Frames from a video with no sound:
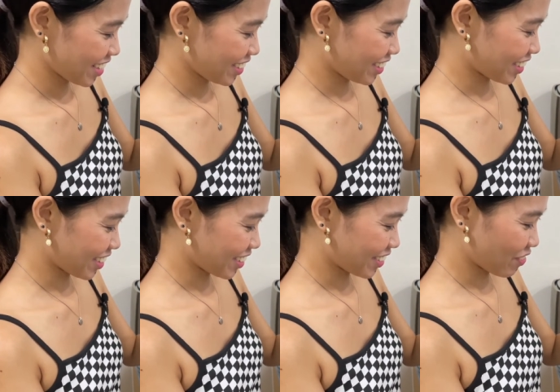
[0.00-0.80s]
so
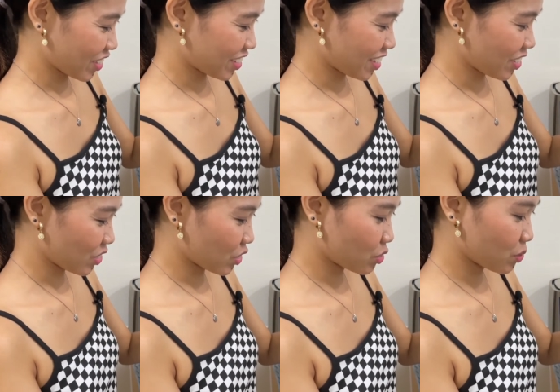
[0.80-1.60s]
I'm just gonna
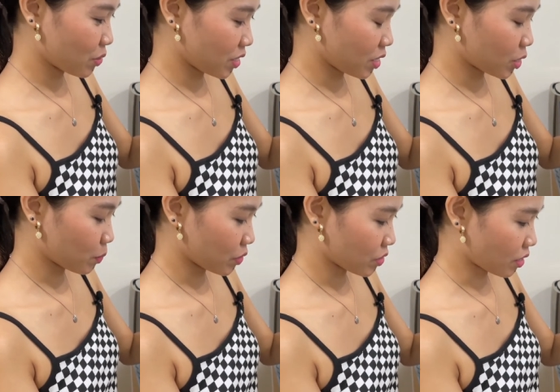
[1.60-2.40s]
use two
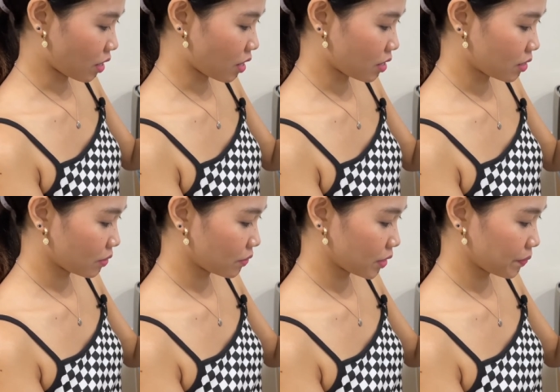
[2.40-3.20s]
teaspoons of